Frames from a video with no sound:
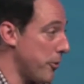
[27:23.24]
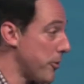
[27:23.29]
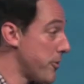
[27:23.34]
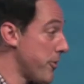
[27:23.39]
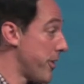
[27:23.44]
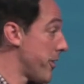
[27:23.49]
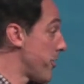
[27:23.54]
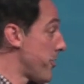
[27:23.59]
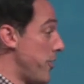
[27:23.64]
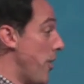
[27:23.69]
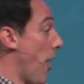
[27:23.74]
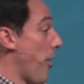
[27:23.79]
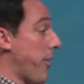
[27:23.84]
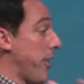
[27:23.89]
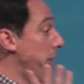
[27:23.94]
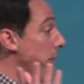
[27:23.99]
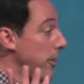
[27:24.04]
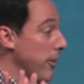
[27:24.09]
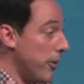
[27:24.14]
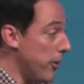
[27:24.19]
I told you there's
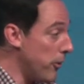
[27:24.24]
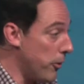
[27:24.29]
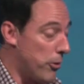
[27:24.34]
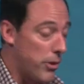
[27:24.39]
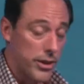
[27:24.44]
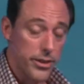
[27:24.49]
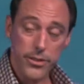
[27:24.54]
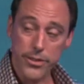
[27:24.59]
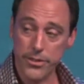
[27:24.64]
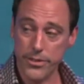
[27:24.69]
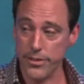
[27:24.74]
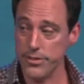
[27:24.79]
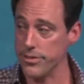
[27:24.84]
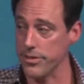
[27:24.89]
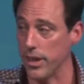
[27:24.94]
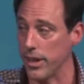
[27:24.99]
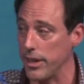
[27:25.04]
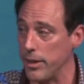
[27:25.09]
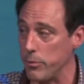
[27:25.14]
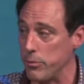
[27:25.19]
nothing new under the
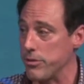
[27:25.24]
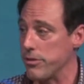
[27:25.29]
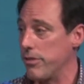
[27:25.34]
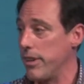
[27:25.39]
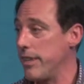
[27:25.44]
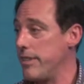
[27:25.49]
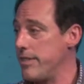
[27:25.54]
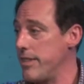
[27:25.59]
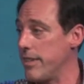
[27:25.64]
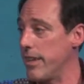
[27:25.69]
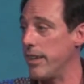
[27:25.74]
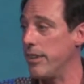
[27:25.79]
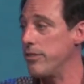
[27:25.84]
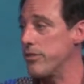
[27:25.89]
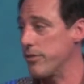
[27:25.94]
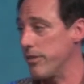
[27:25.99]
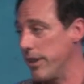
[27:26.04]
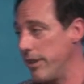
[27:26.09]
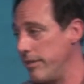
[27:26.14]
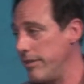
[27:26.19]
sun. It was crazy then.
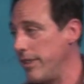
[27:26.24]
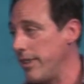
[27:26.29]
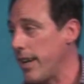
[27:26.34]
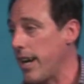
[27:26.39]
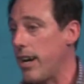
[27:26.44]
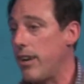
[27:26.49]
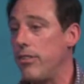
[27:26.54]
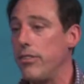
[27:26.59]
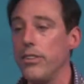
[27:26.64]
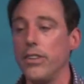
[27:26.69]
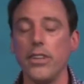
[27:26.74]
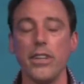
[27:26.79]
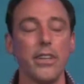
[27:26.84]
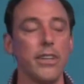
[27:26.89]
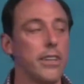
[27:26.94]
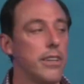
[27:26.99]
It's crazy now.